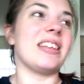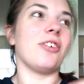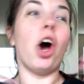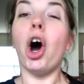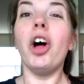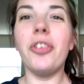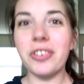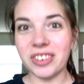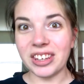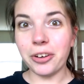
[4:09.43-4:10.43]
It's all
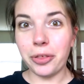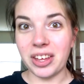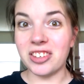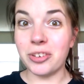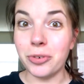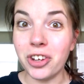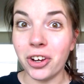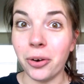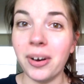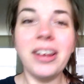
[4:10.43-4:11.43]
those little things you
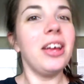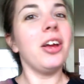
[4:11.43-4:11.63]
do,